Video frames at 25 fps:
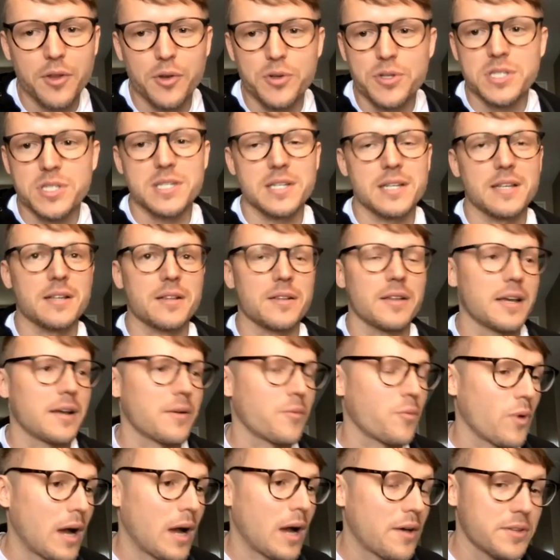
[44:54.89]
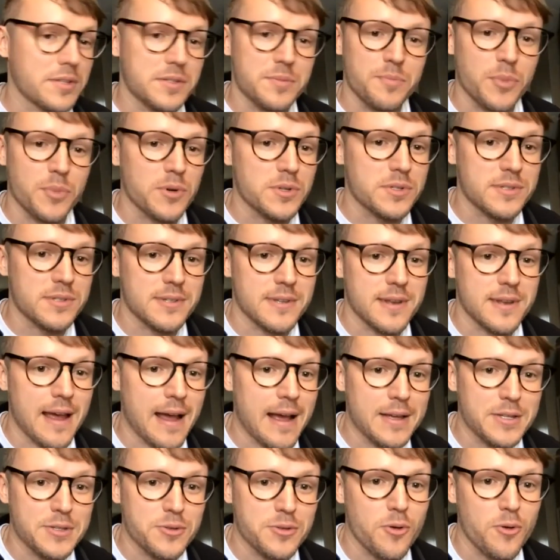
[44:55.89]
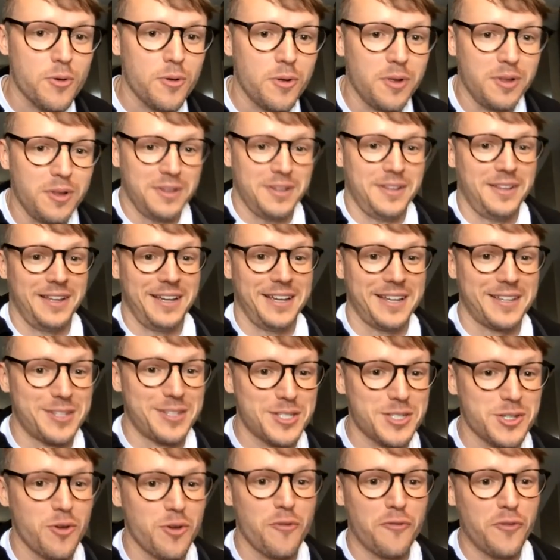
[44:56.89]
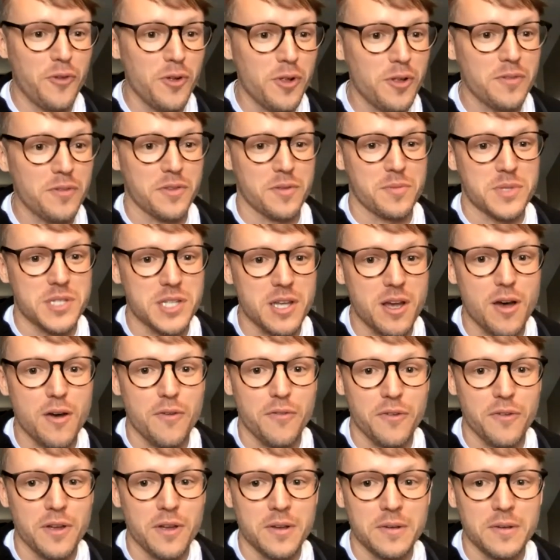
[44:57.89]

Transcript: they're just thinking like, wow, this person's an asshole. Like so full of themselves.